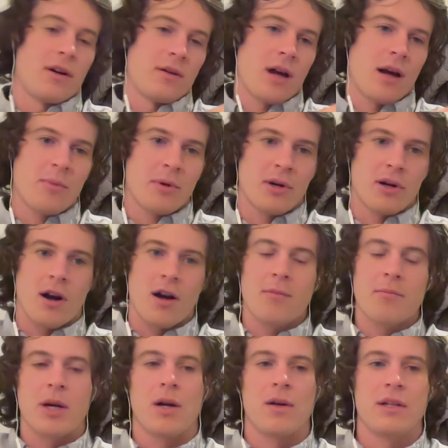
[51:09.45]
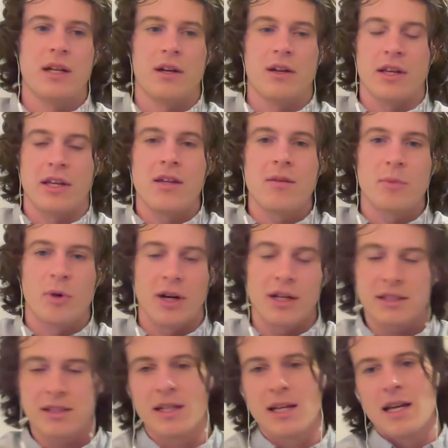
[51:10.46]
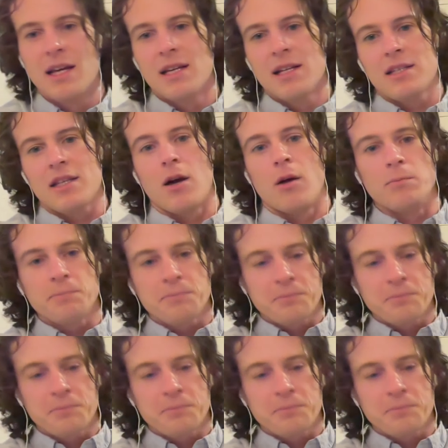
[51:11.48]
upper arm bone here, the humerus. So